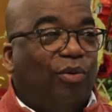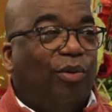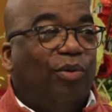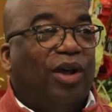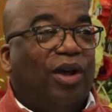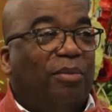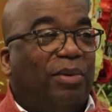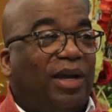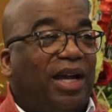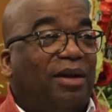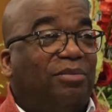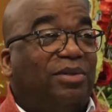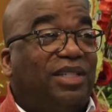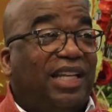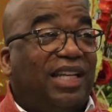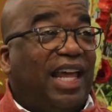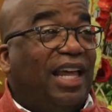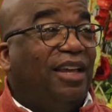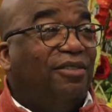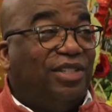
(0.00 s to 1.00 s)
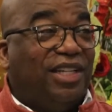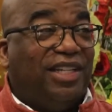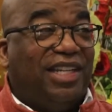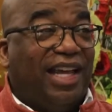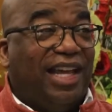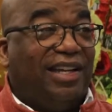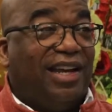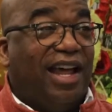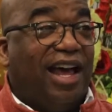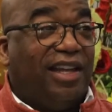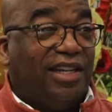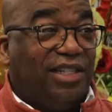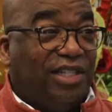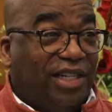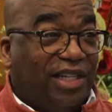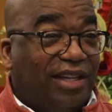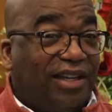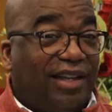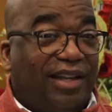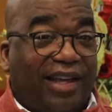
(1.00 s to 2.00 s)
We were going to become slaves to
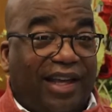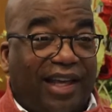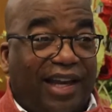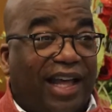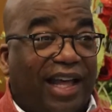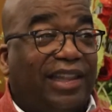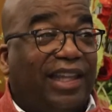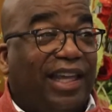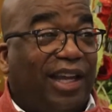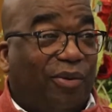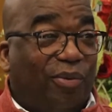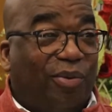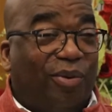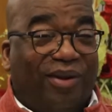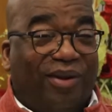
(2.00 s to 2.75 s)
technology, and I think